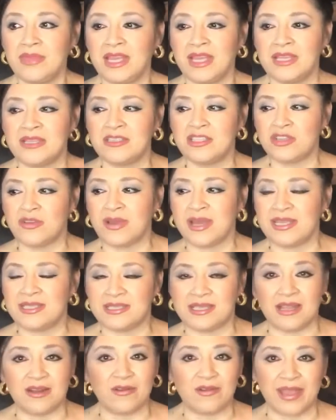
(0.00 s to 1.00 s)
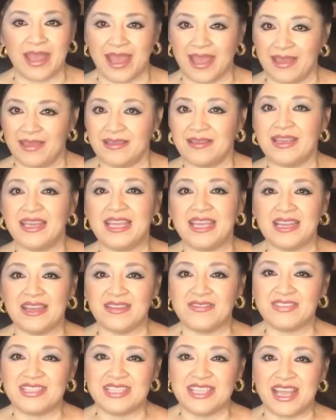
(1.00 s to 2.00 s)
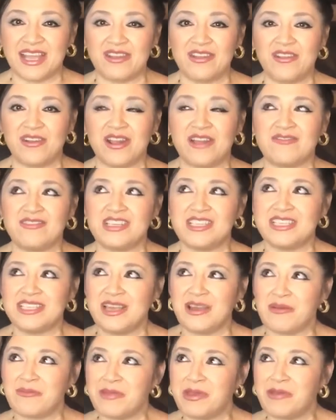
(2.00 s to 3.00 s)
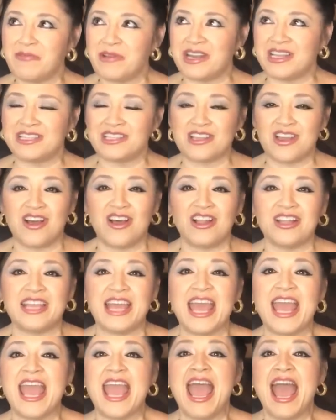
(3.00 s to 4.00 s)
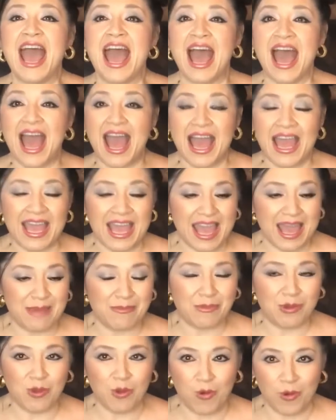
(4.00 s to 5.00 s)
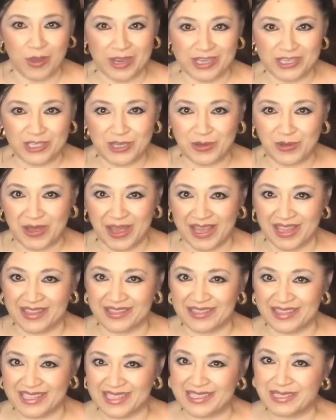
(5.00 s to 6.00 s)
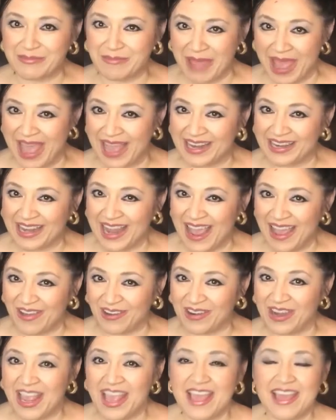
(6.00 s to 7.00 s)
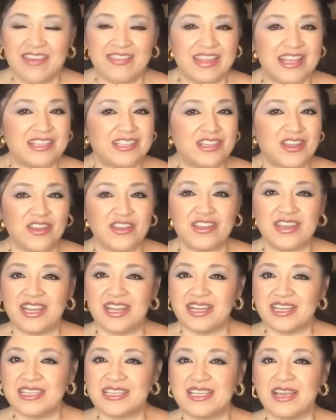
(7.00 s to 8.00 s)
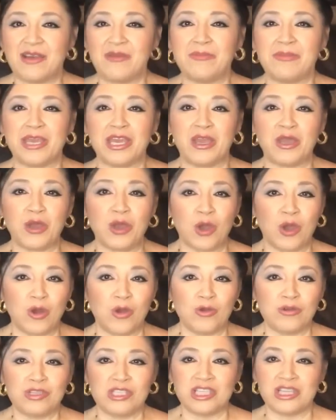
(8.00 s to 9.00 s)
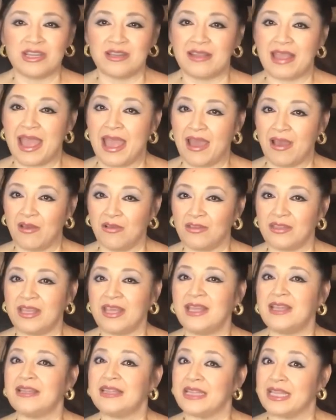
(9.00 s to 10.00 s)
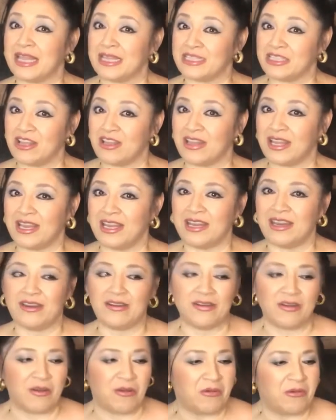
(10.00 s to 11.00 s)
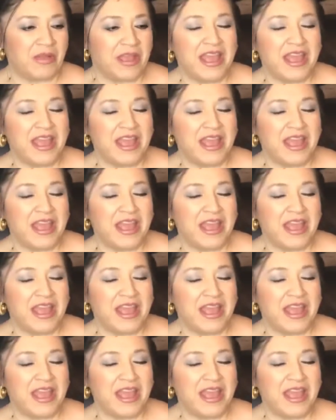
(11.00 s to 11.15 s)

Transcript: And so I said, okay, enough said. You don't have to tell me what it's called. I am going to hunt this bag down. That's all you need to tell me. Coach, outlet, that's all I need to know.